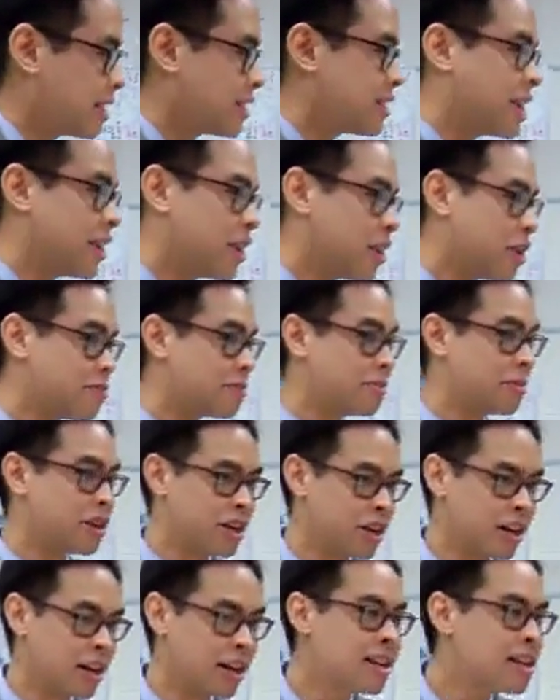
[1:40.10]
uh, scenario of
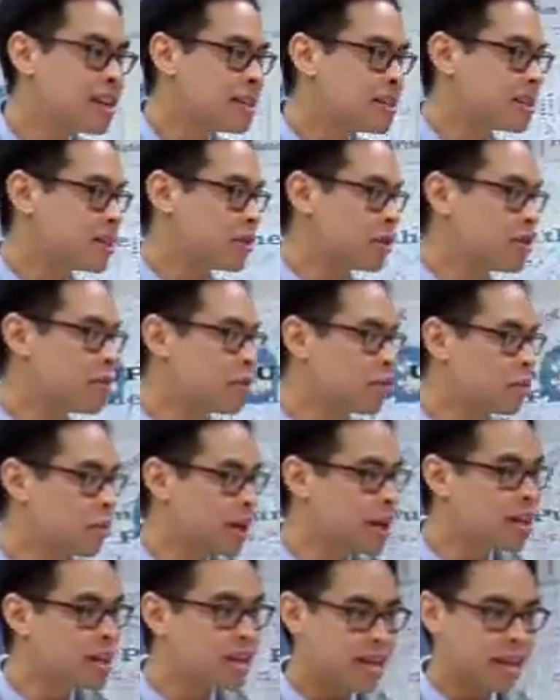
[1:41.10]
murder. So if you
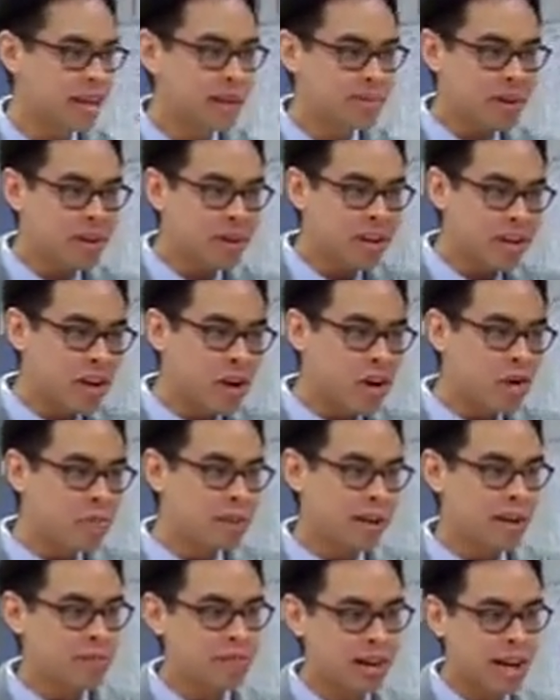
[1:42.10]
would, um, go ahead and
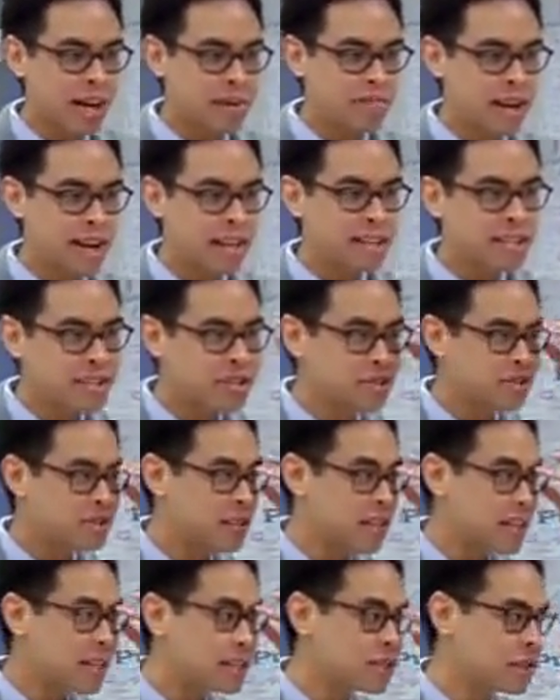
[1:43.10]
open up your iPads to
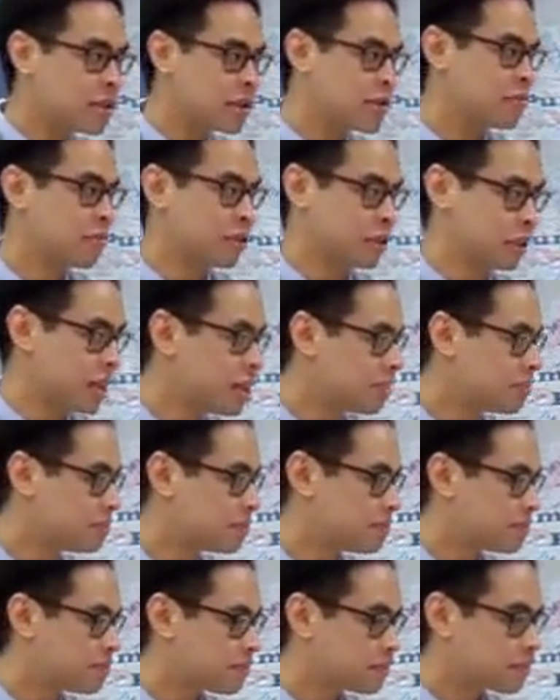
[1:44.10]
today's student folder.
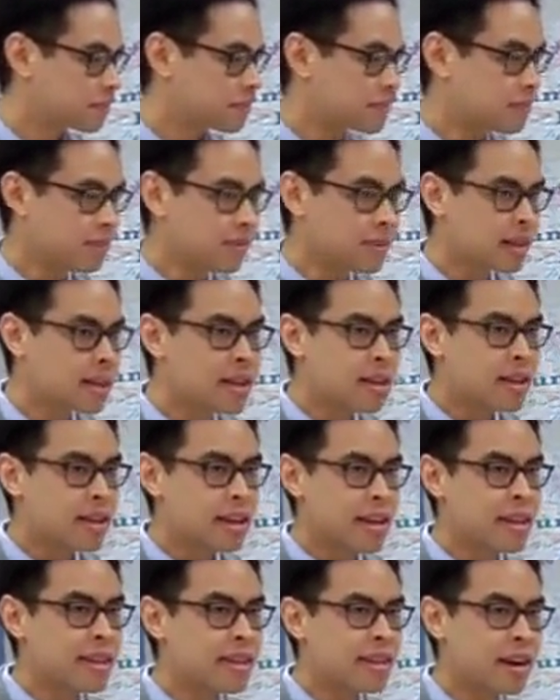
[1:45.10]

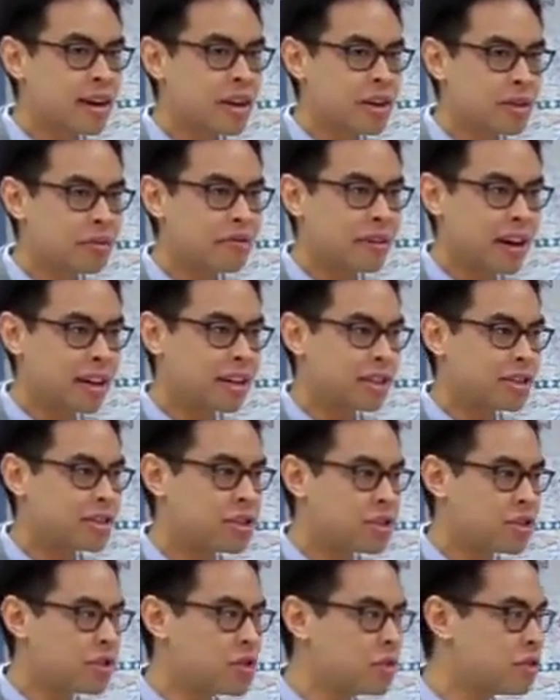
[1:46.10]
In there, you'll find
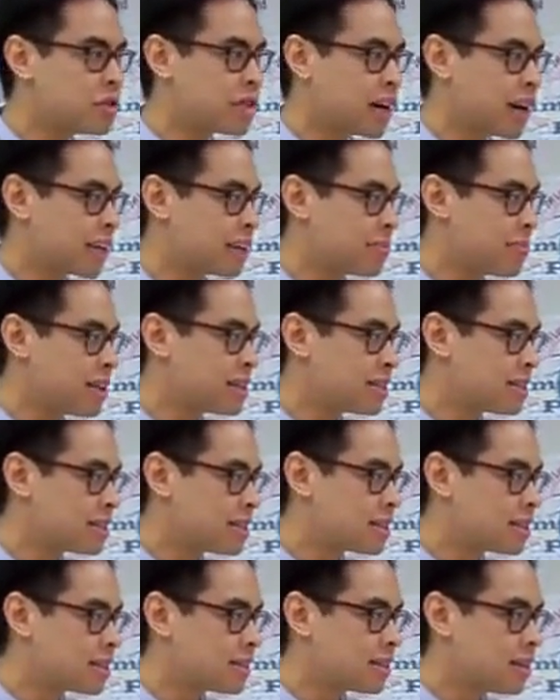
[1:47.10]
two
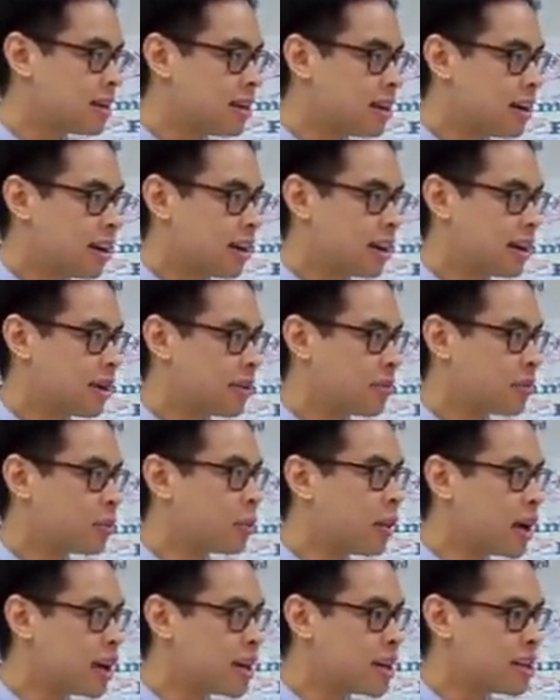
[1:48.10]
documents. Uh,
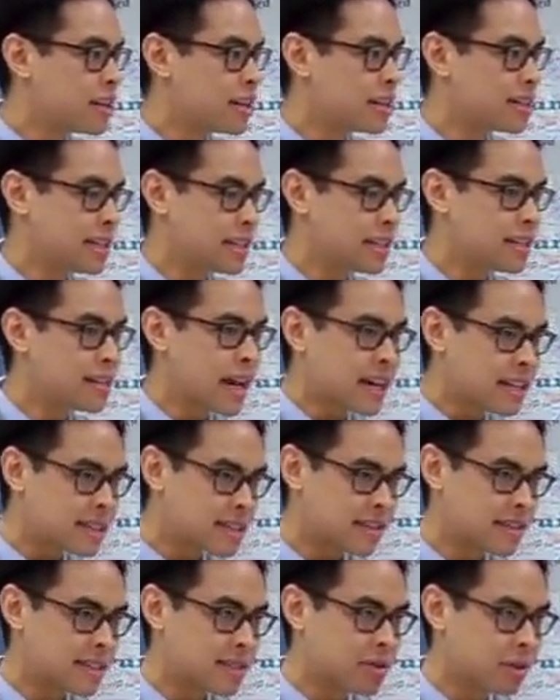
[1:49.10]
one is the text
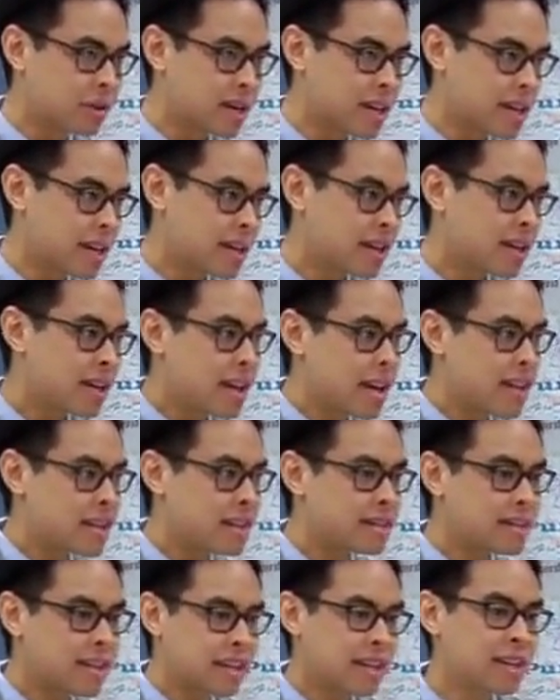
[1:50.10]
of the story, and
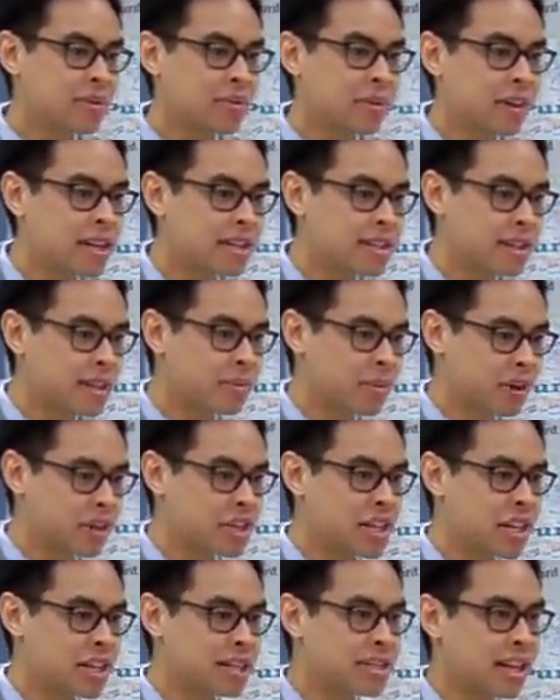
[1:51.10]
the second one is the
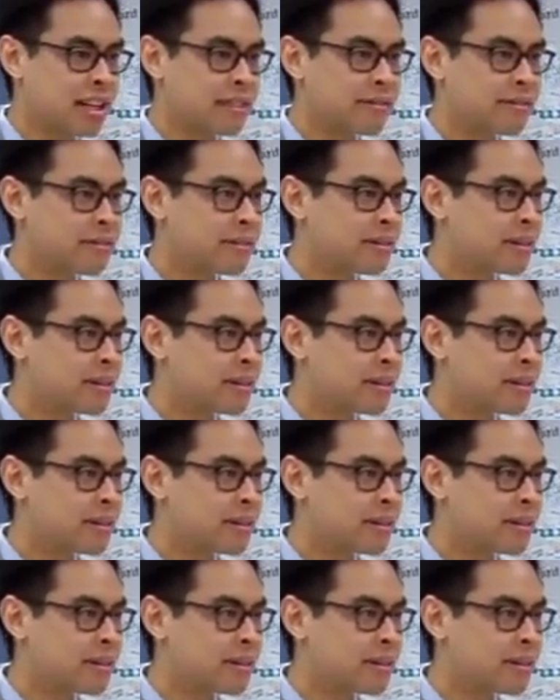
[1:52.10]
worksheet itself.